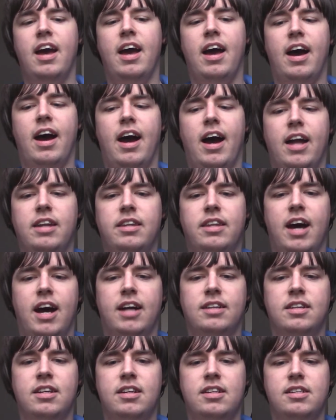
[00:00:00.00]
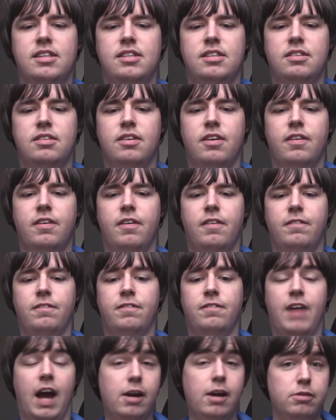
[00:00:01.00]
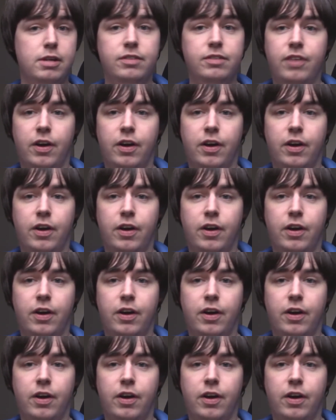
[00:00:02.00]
And that is very,